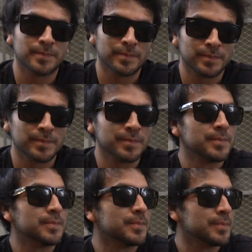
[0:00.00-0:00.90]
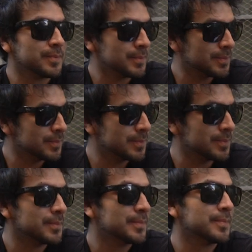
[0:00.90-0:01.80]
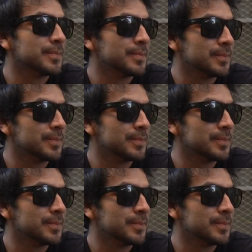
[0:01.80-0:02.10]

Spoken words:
No words are spoken by the person on screen.